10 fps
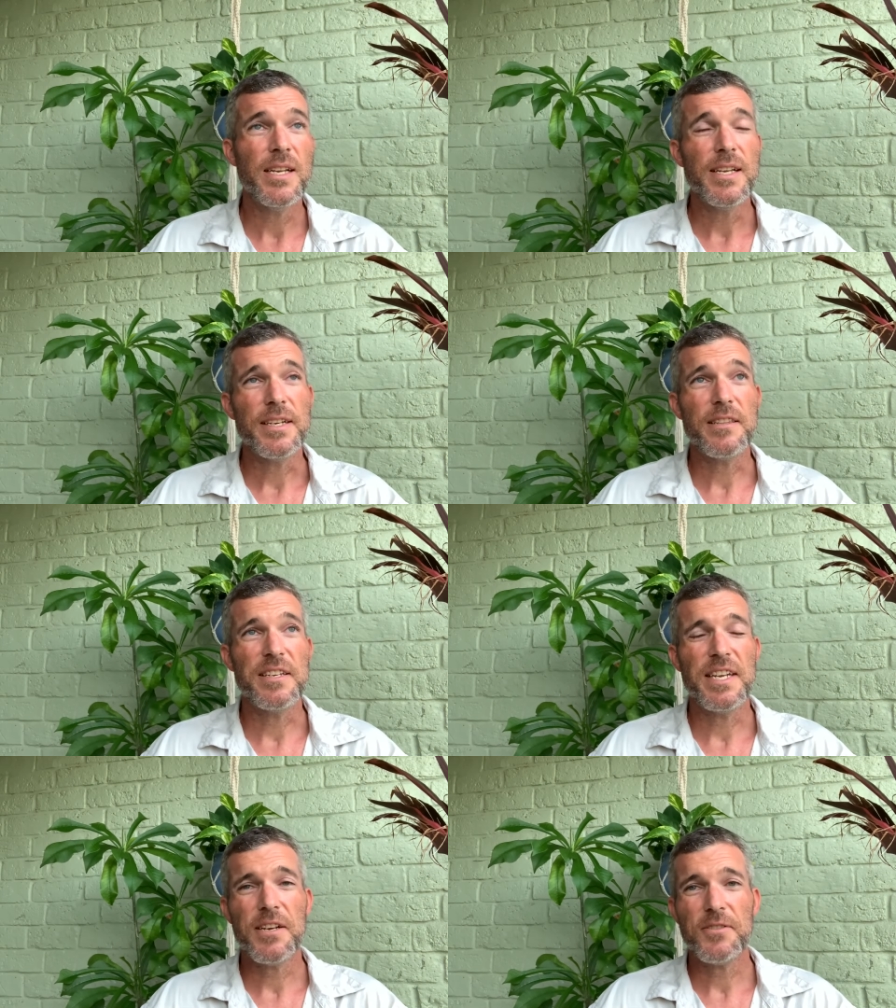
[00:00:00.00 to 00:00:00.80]
Now the
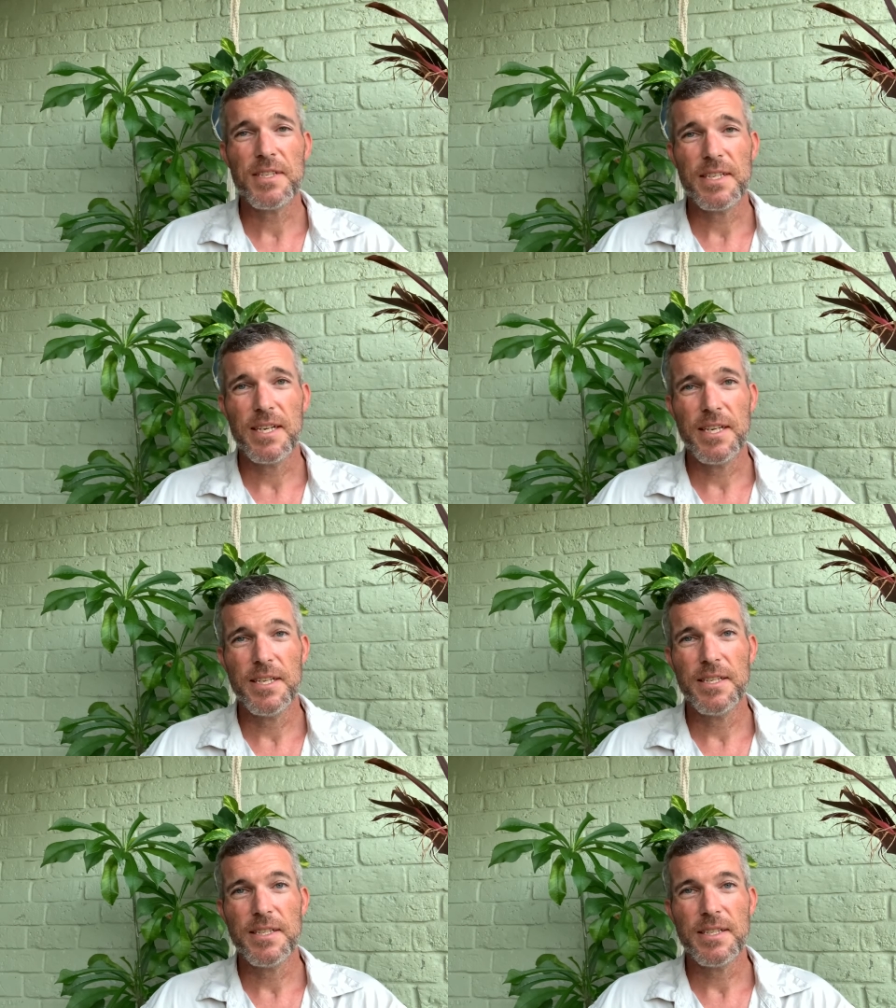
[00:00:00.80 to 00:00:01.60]
downside
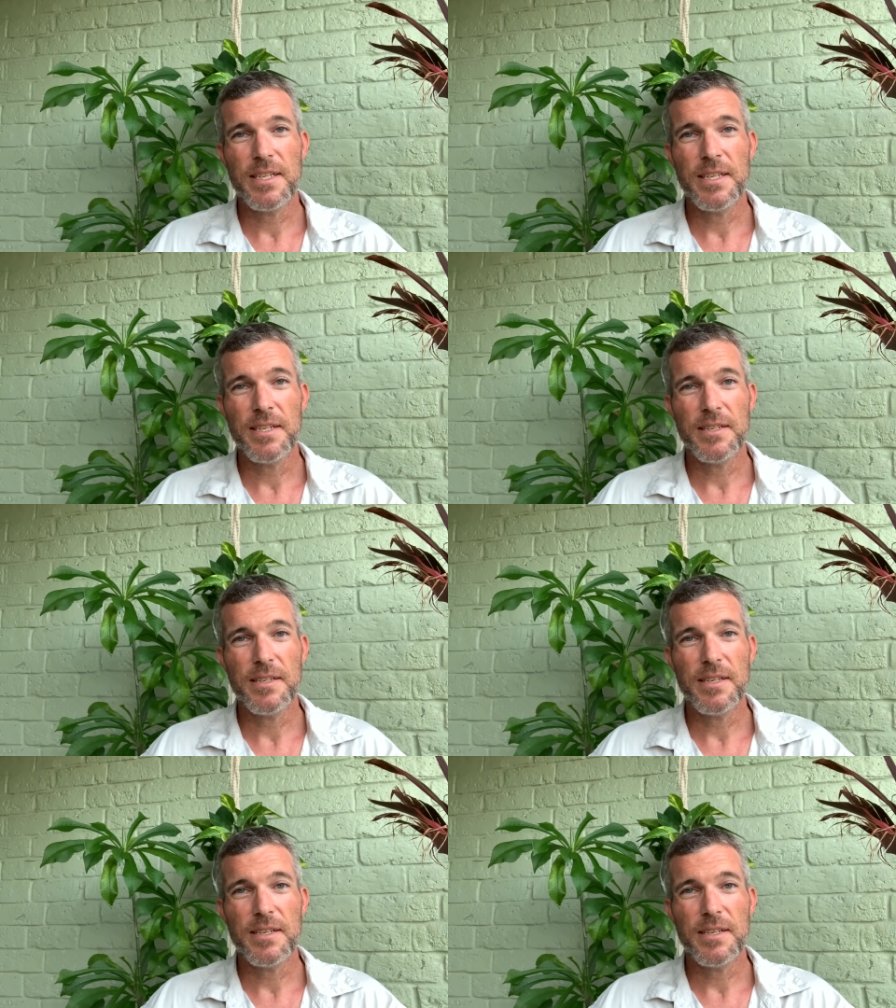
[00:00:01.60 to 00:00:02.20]
is it